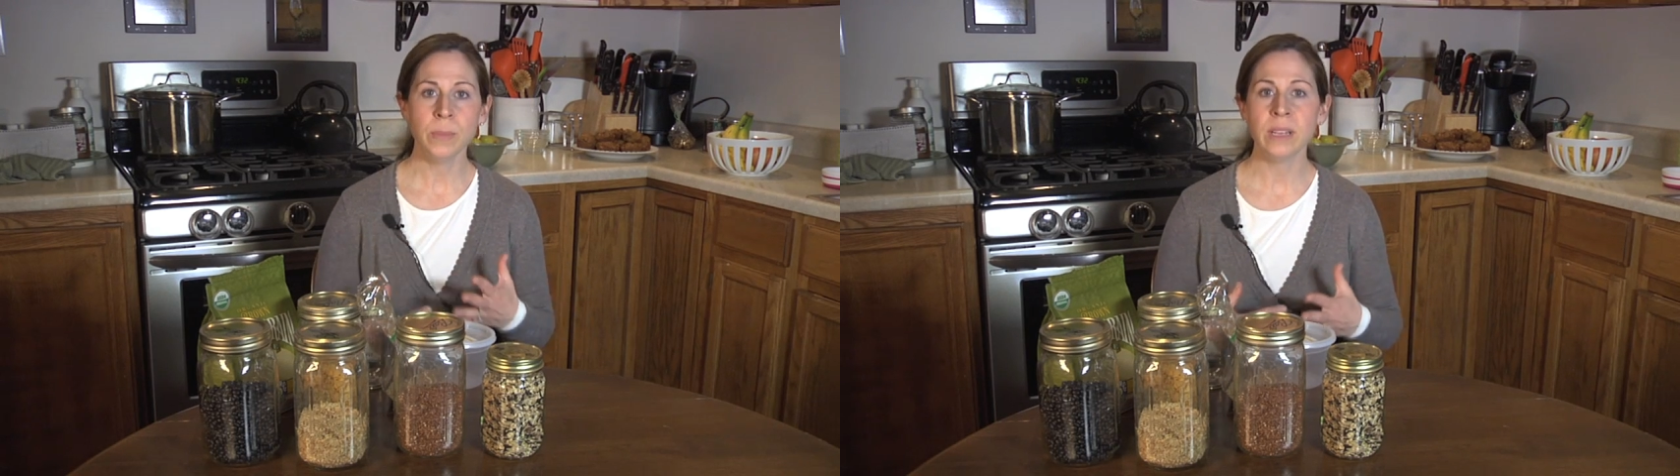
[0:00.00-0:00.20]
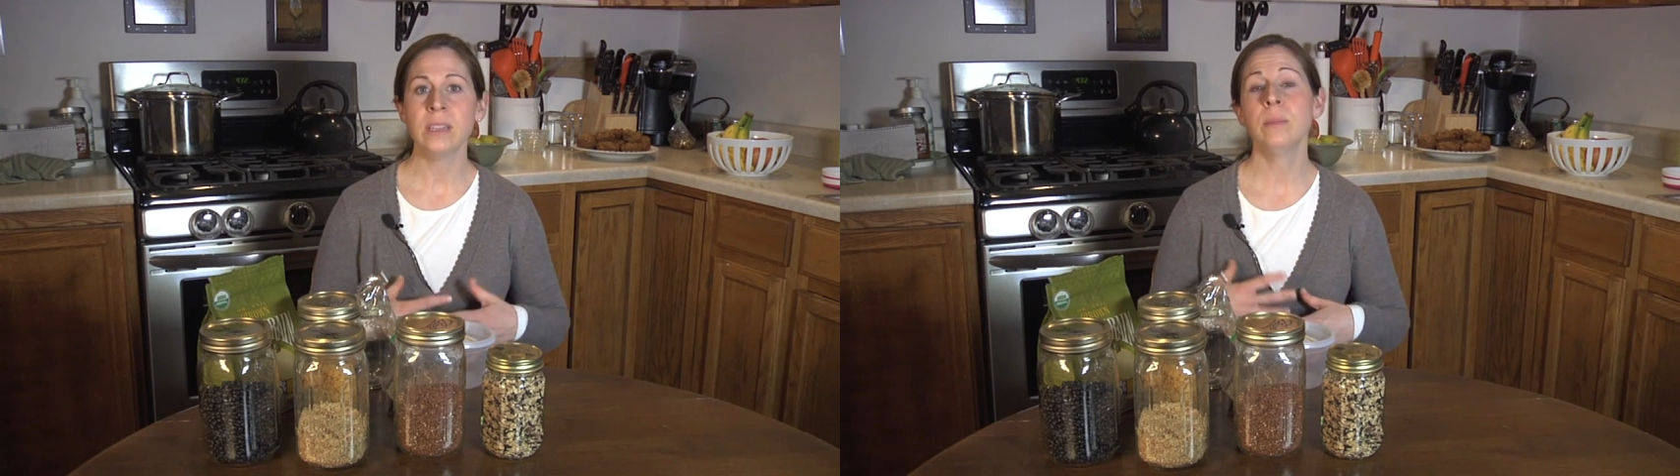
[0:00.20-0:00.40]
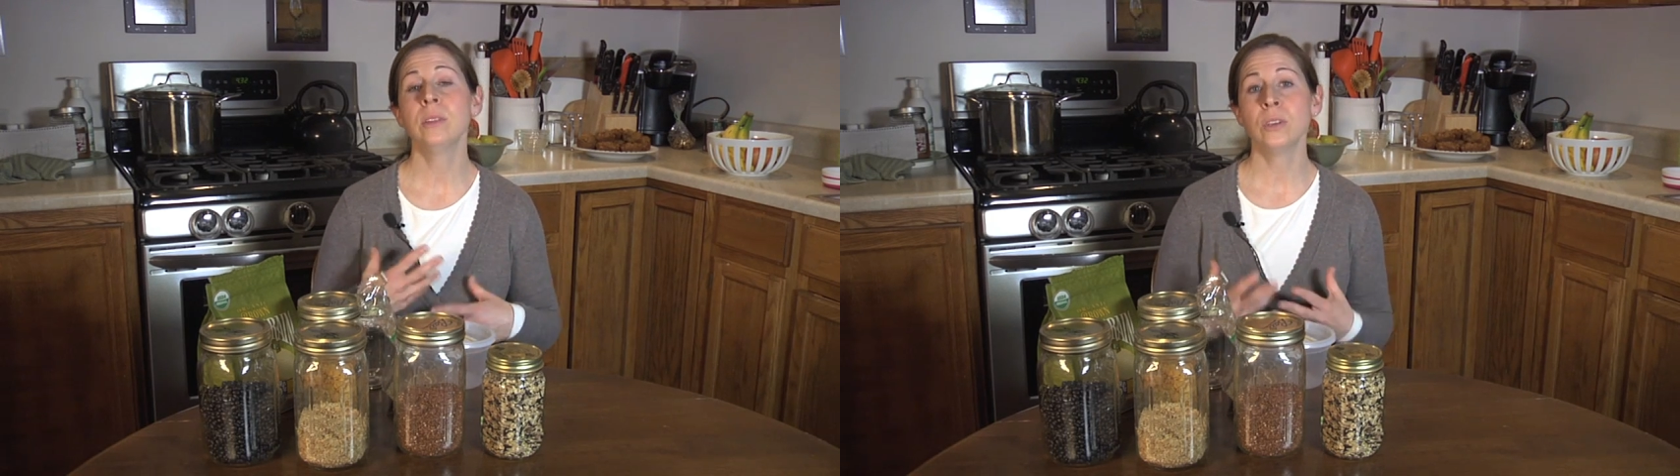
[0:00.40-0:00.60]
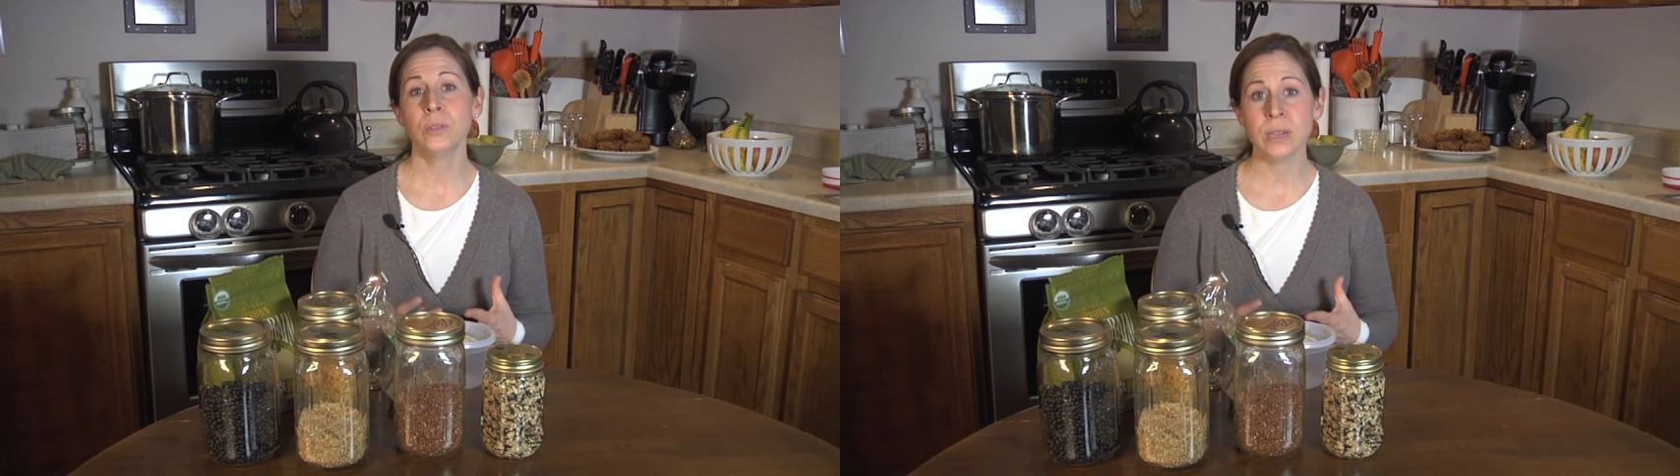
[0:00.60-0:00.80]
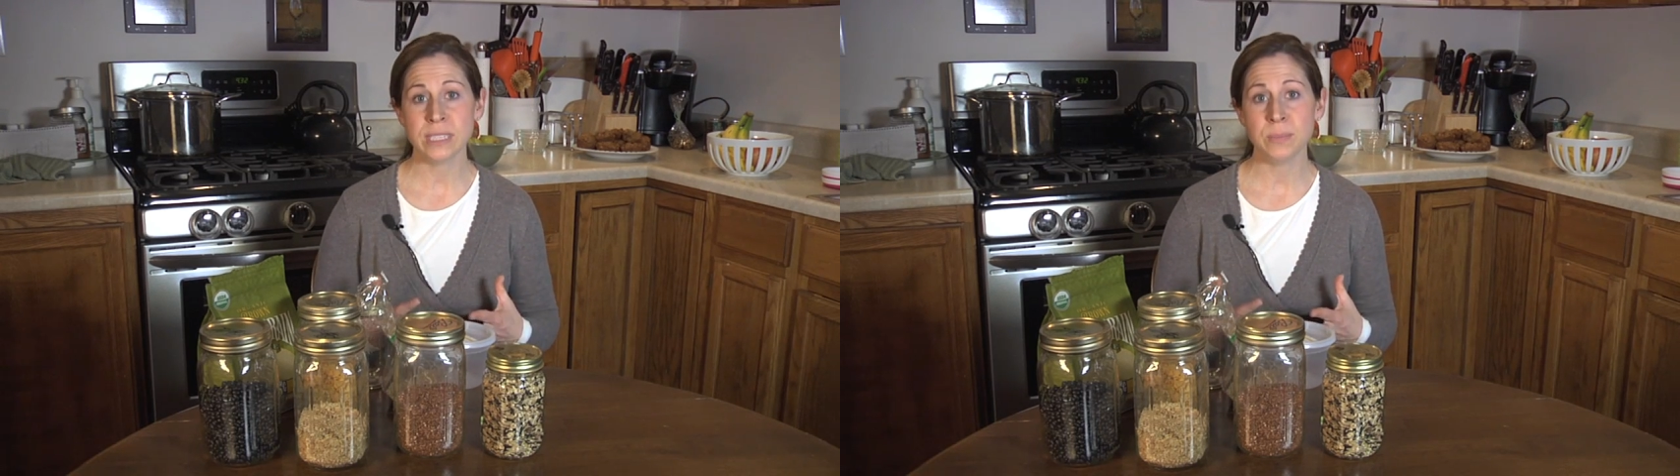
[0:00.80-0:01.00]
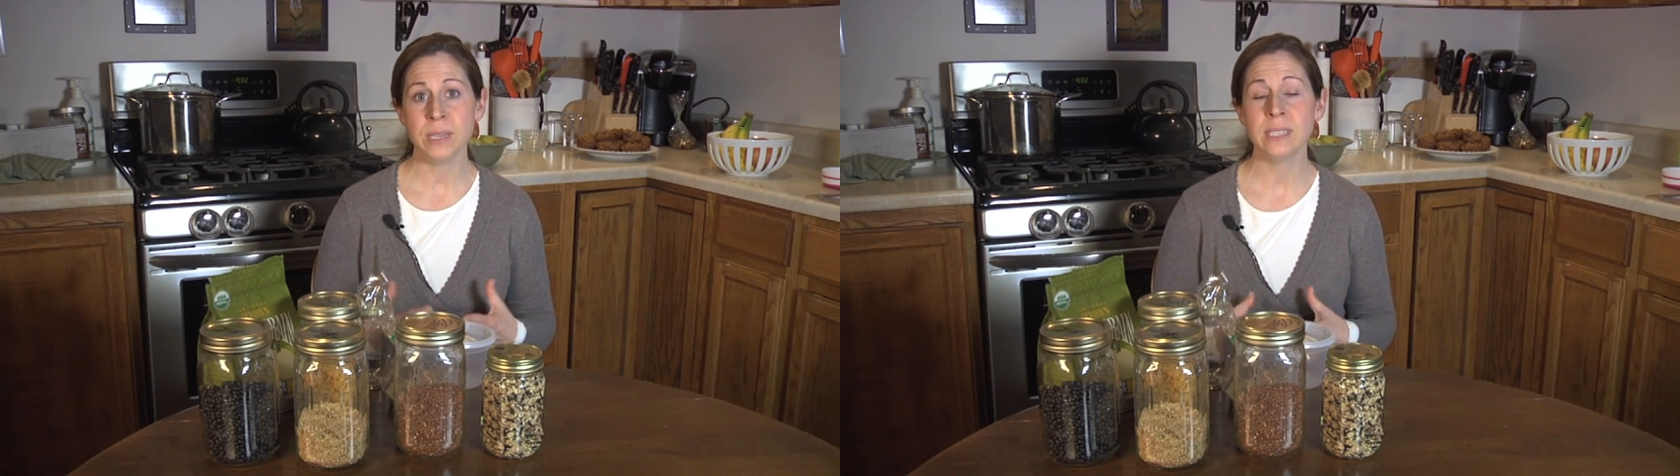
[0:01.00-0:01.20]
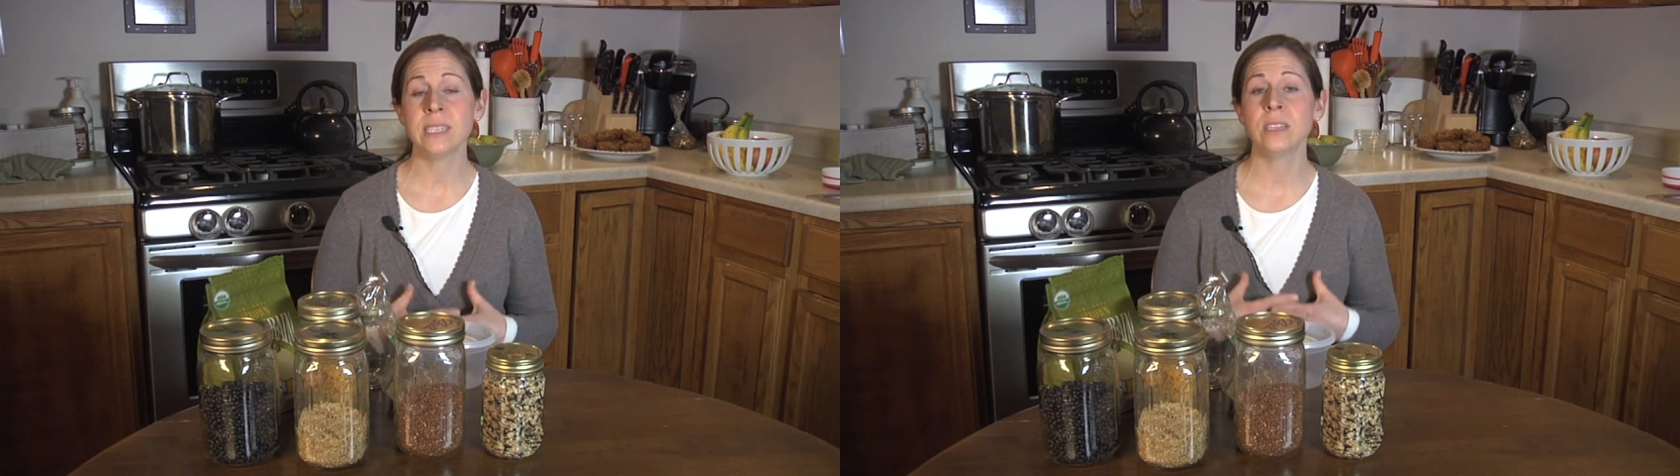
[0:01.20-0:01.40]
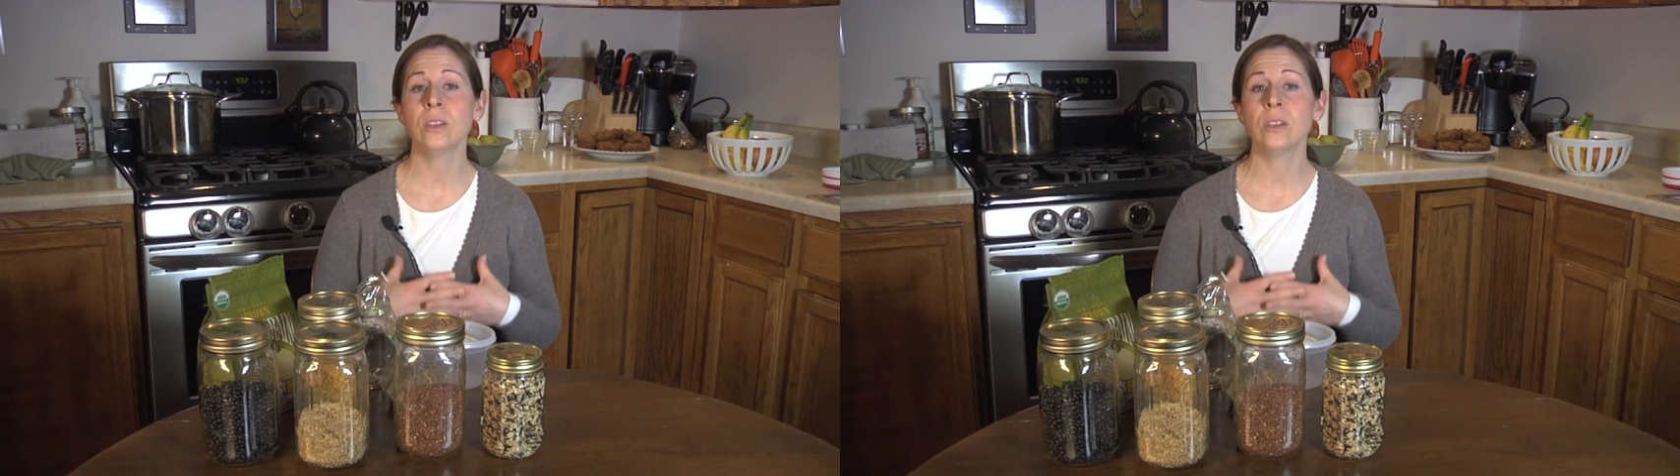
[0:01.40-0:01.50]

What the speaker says: about them and learn recipes,